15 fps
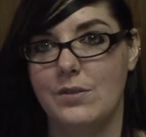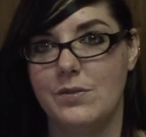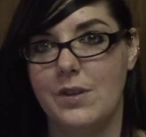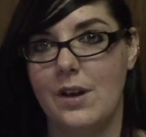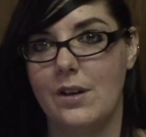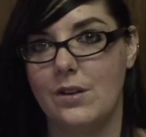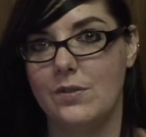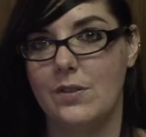
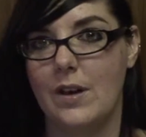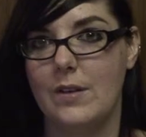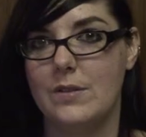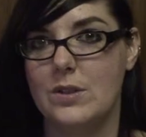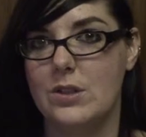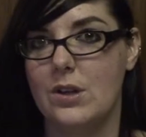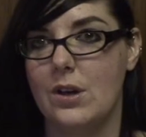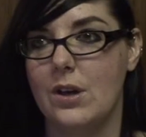out of 5
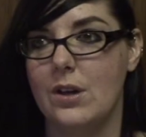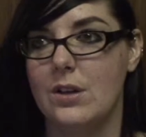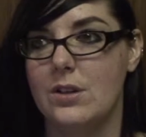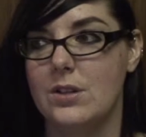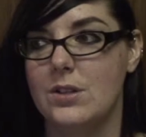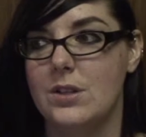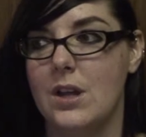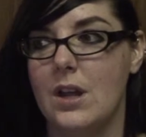
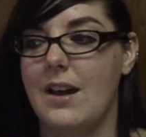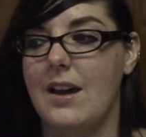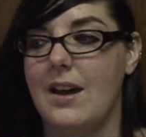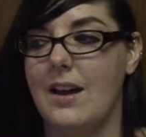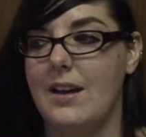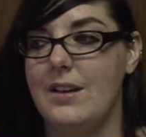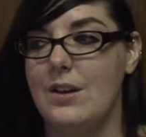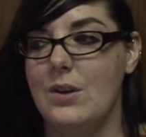stars.
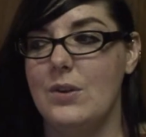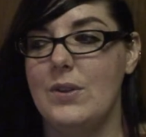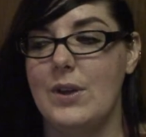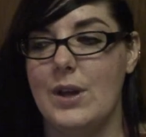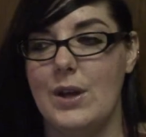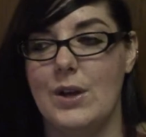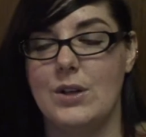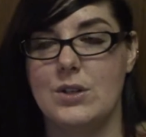I know the
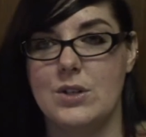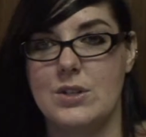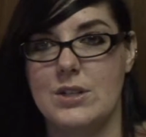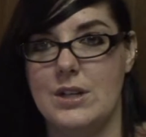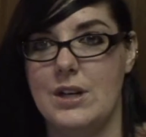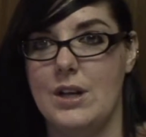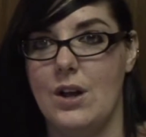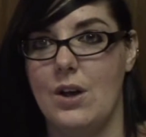characters
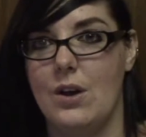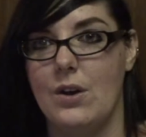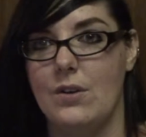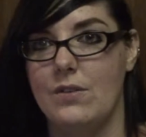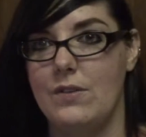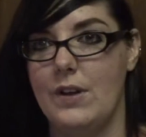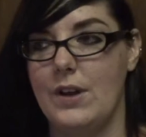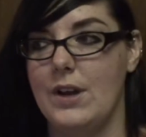in it are
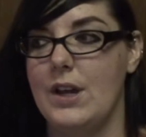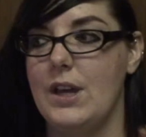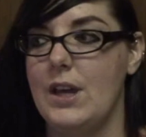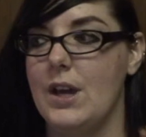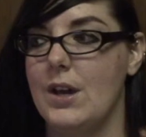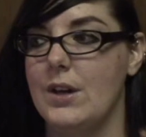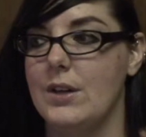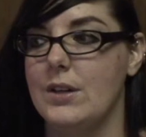very
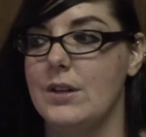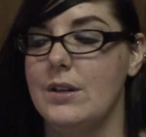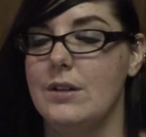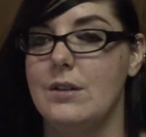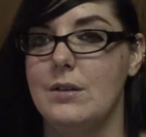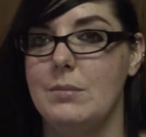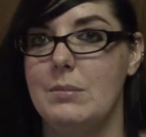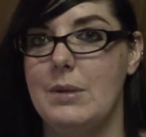young,
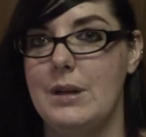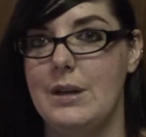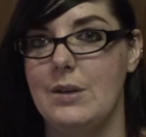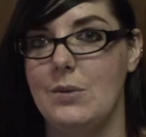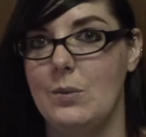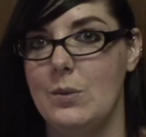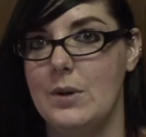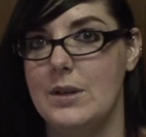but
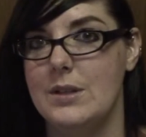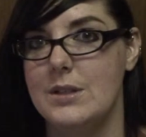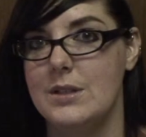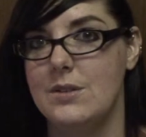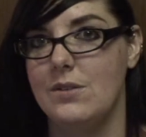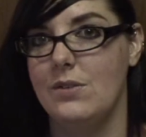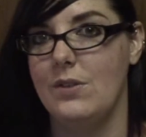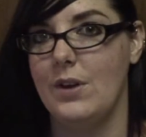it
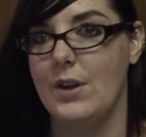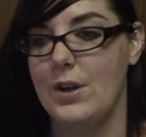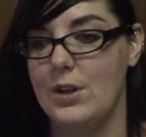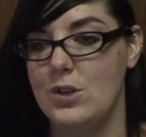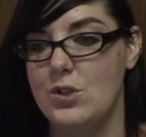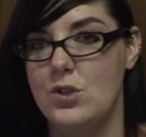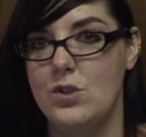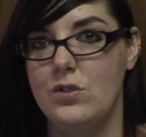was
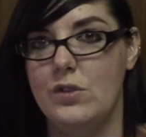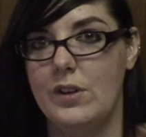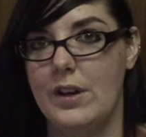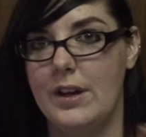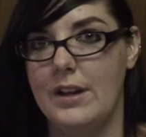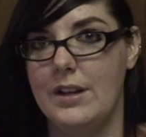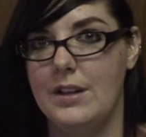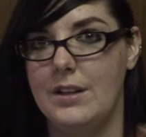very
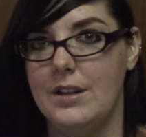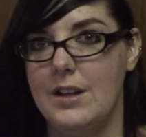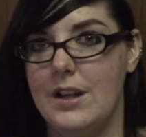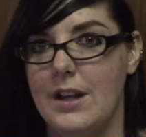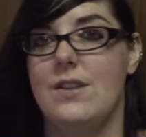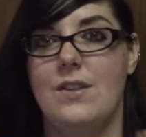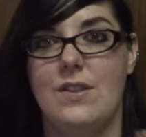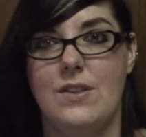juvenile.
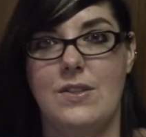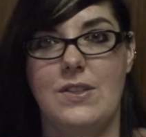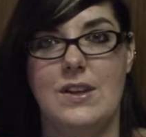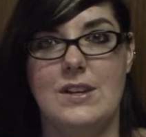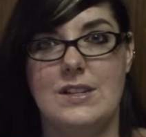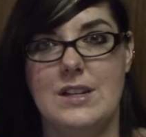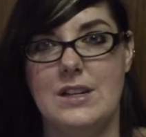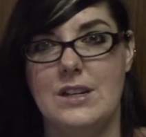
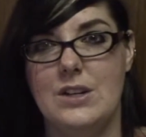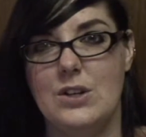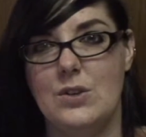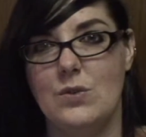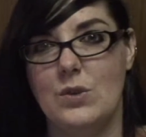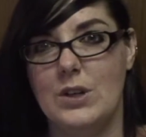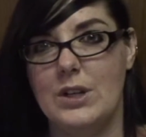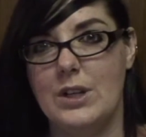They didn't
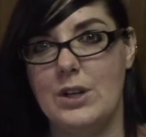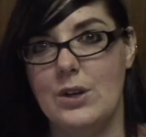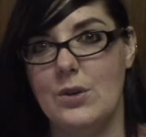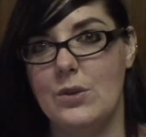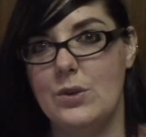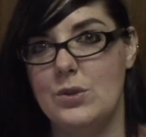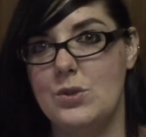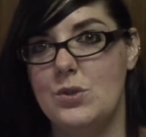really know
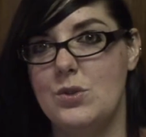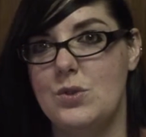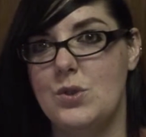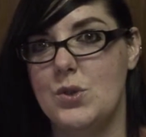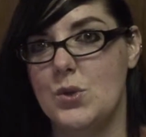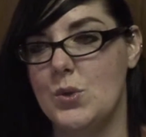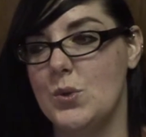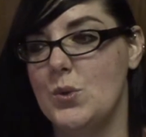the
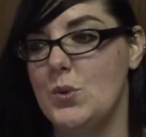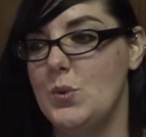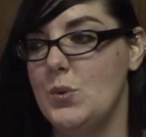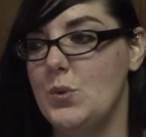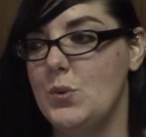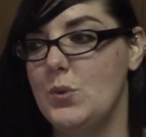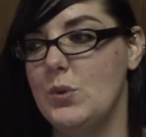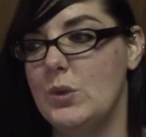true